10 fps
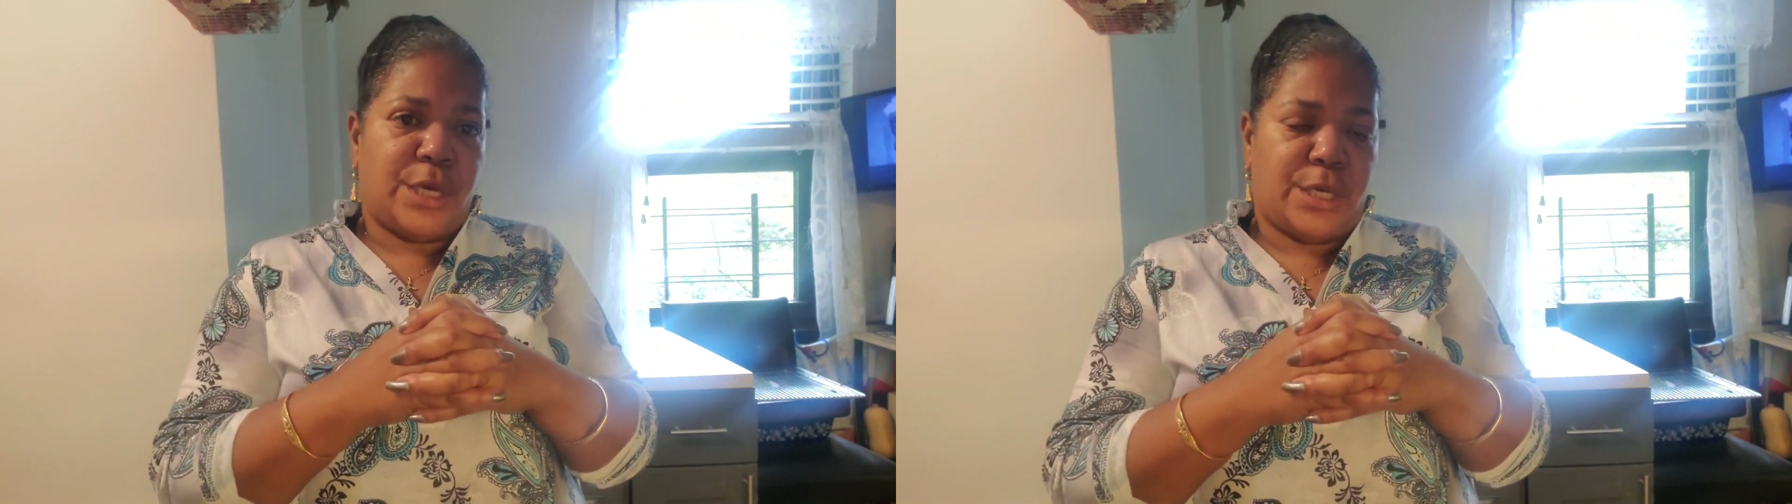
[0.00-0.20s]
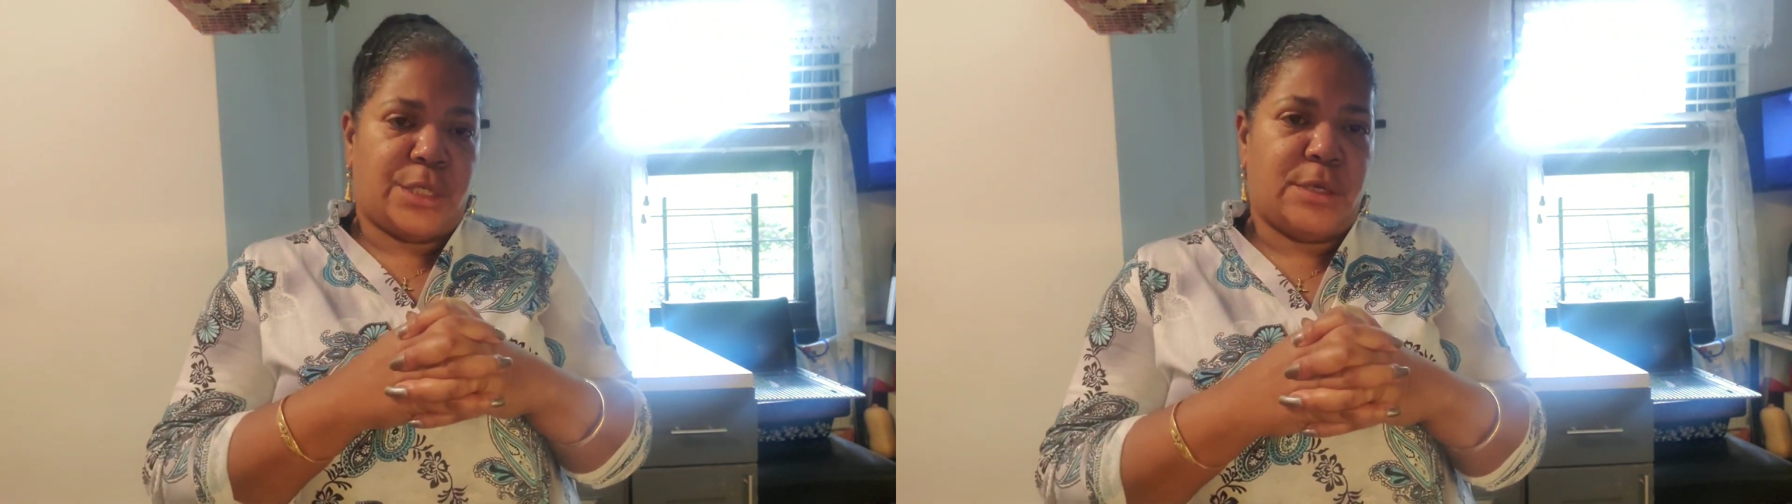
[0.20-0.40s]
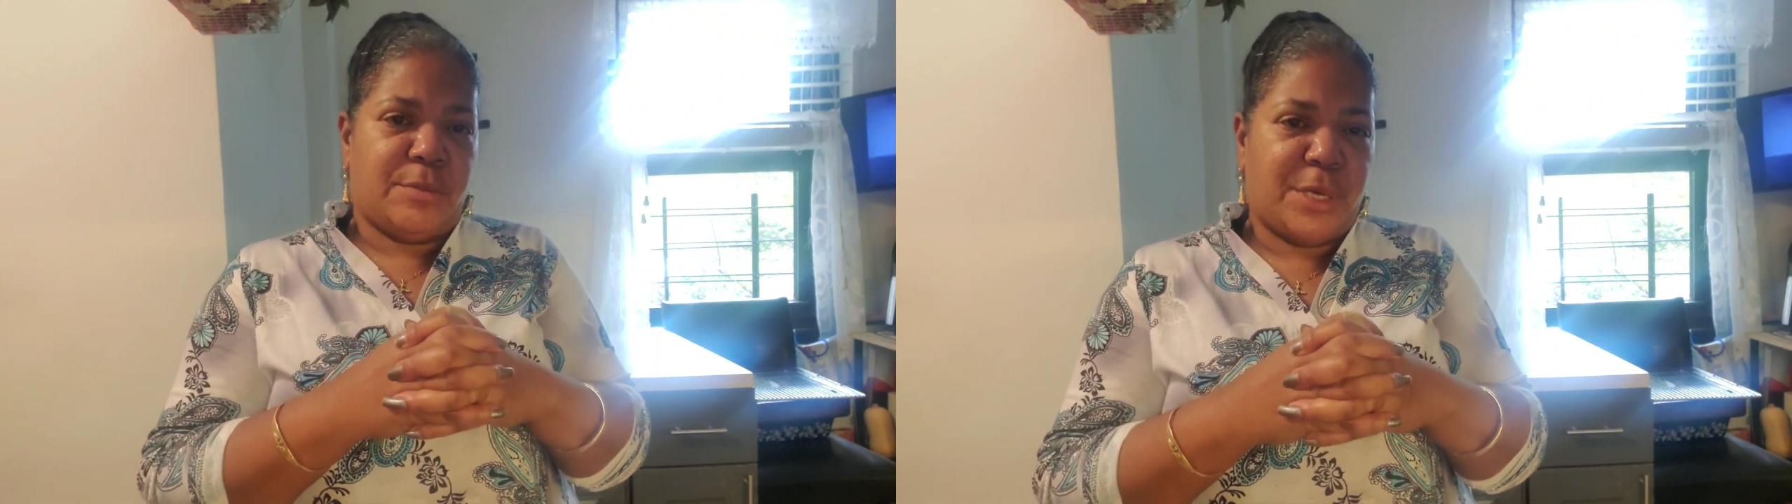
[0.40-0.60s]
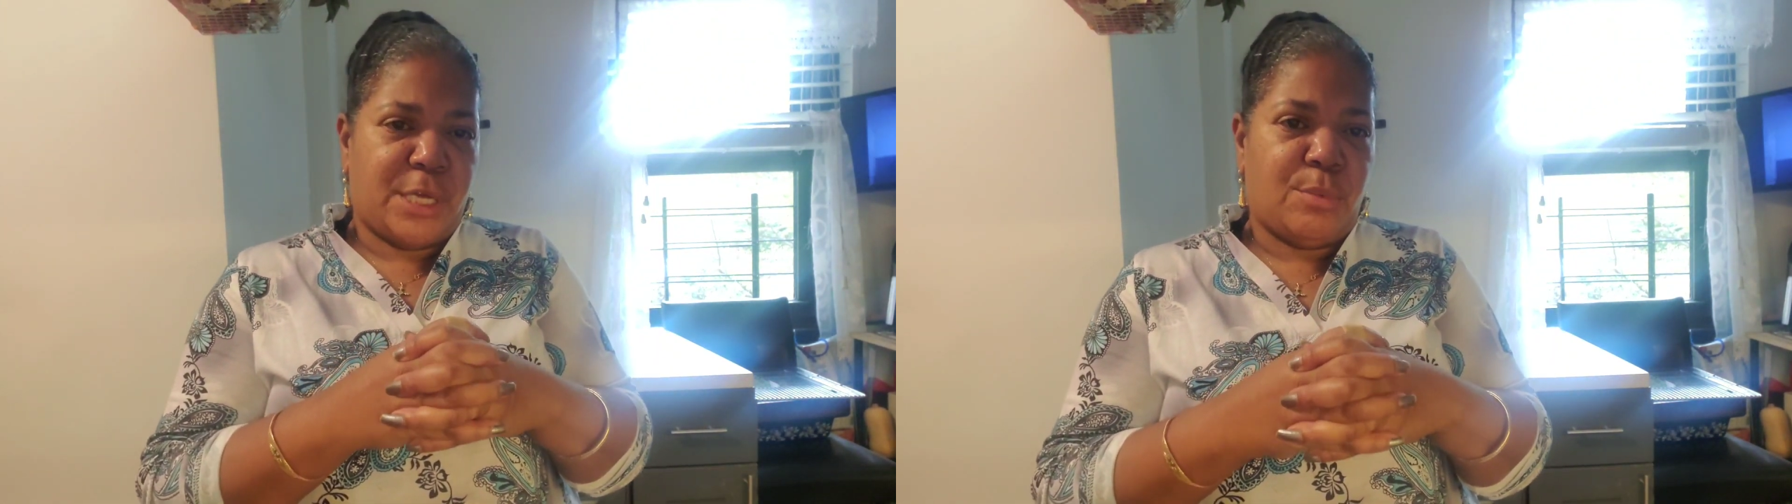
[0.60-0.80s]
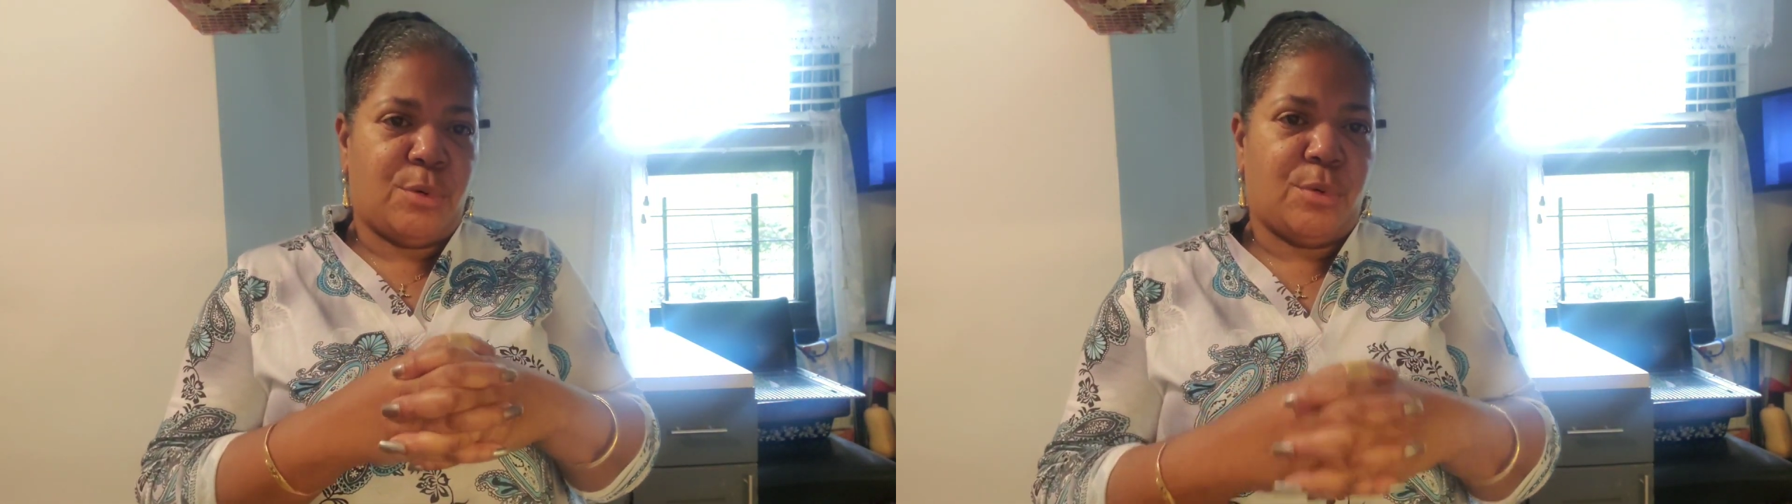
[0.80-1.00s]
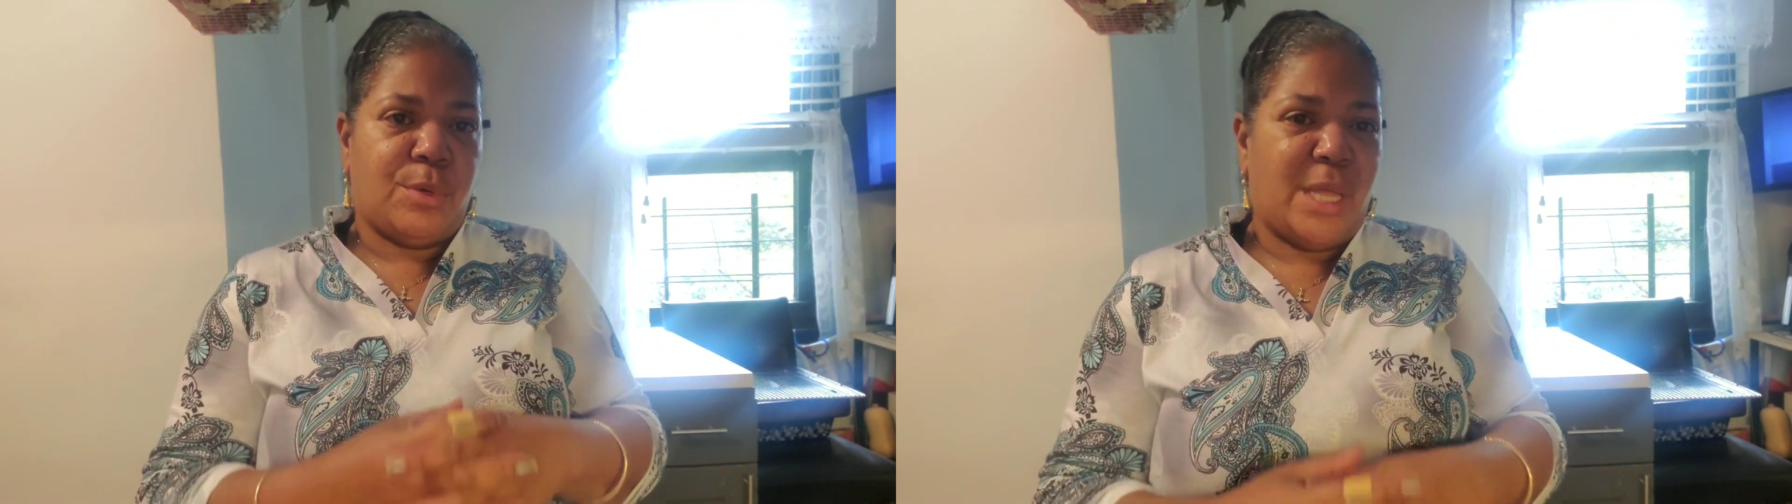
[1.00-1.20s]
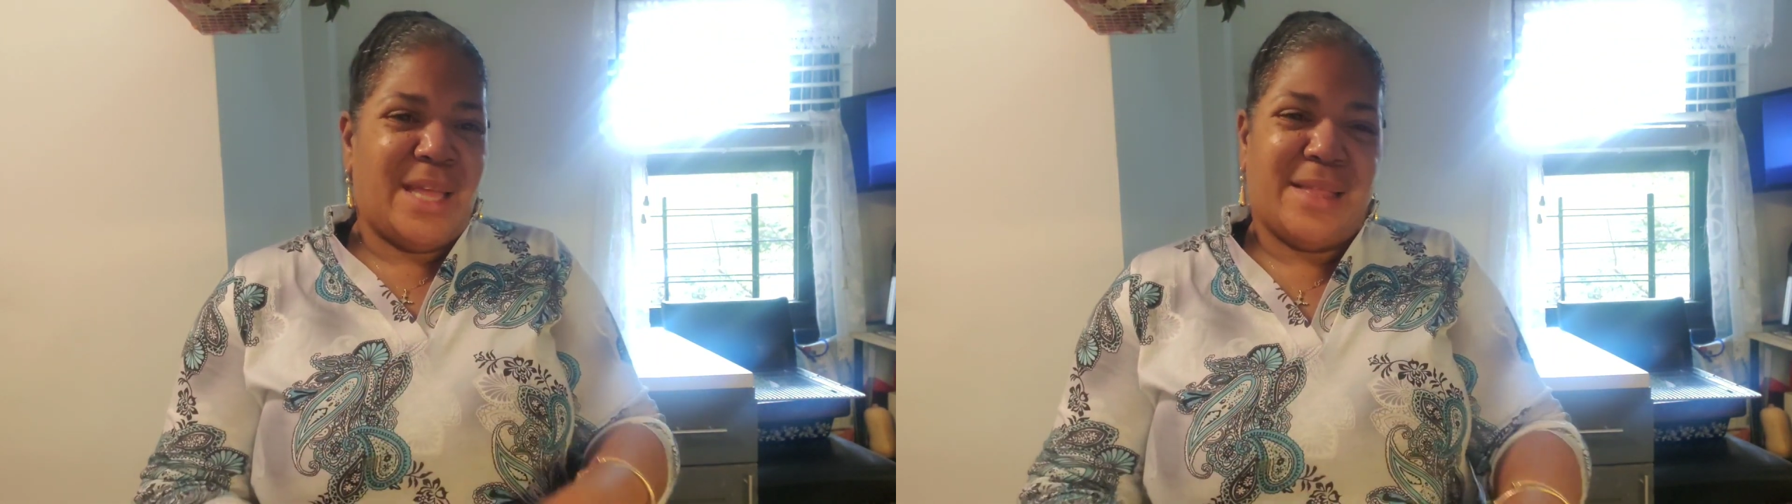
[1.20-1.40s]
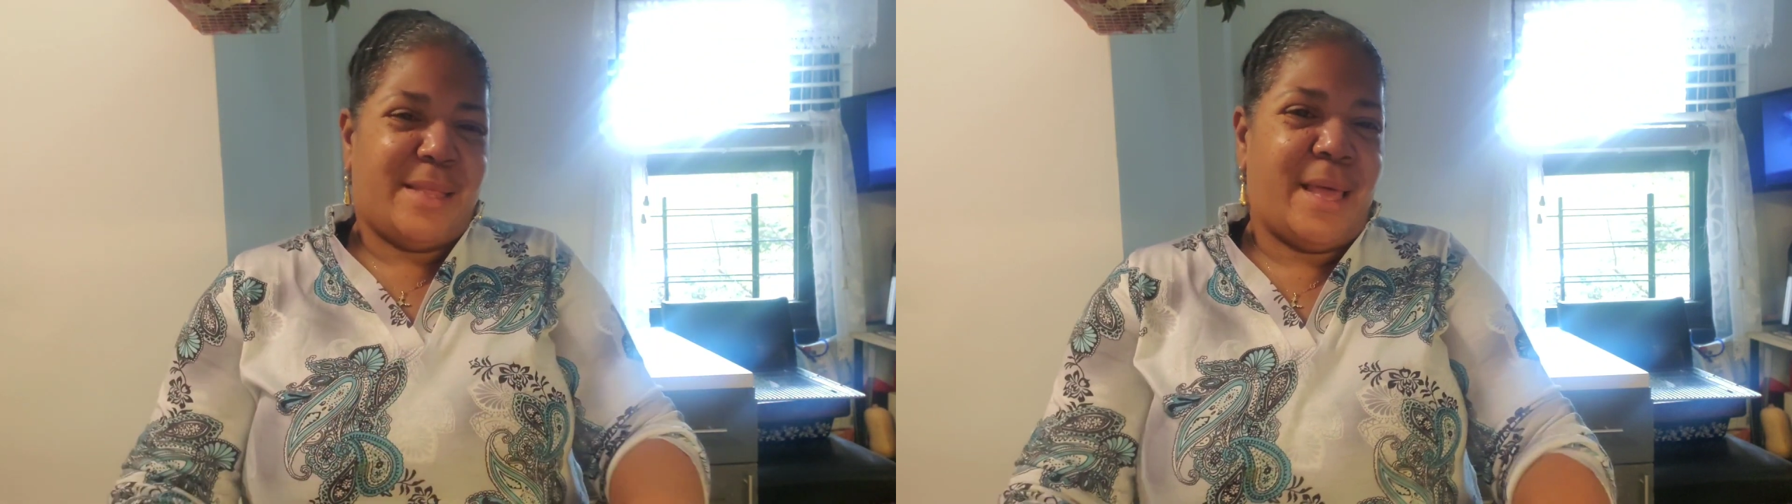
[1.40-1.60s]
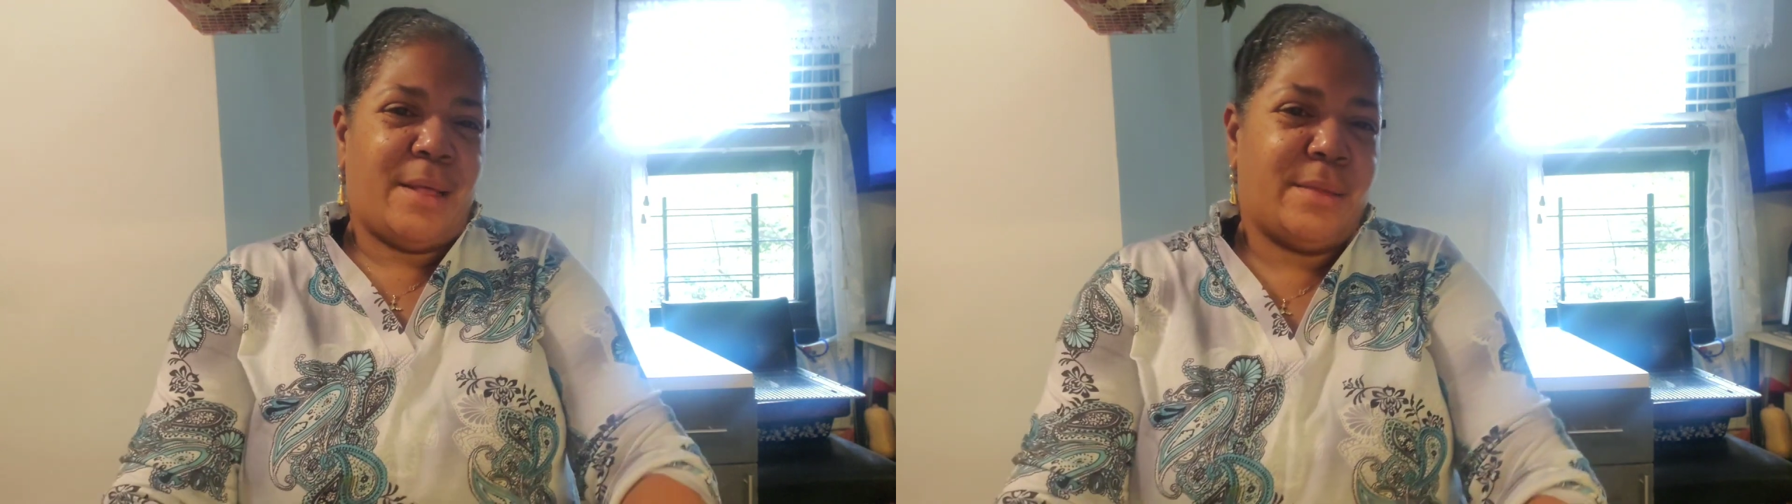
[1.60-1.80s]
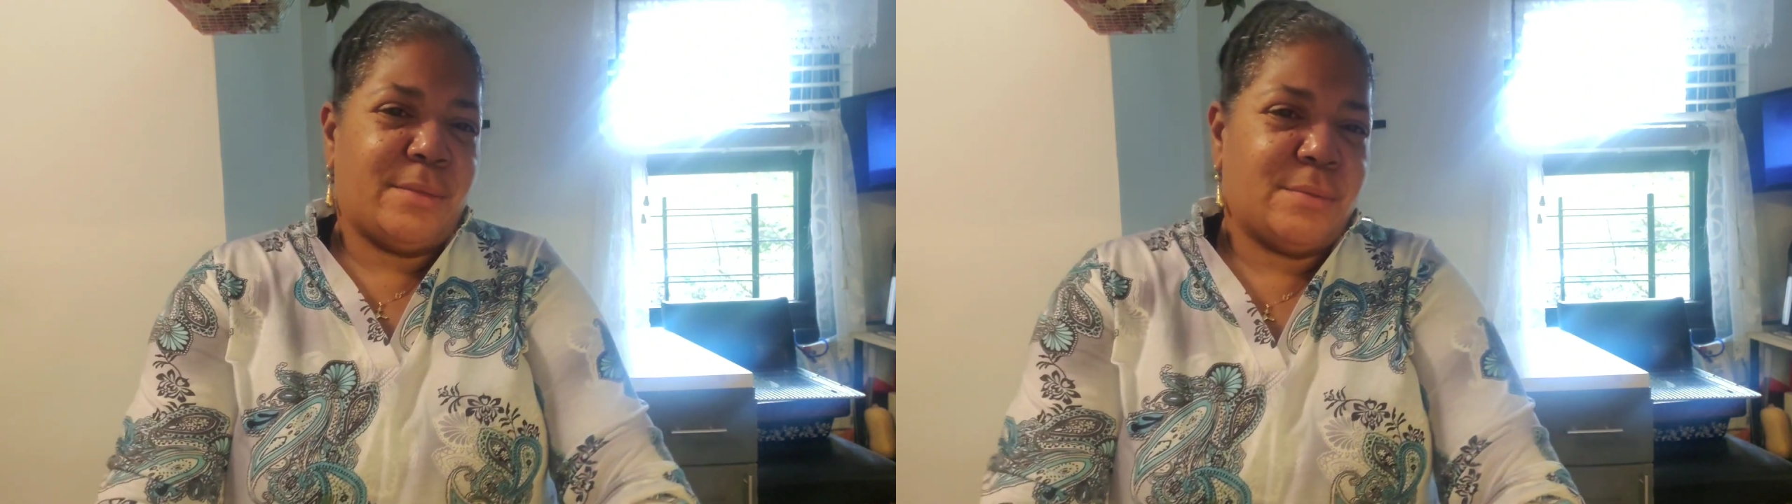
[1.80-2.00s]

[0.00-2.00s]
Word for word: innocent people that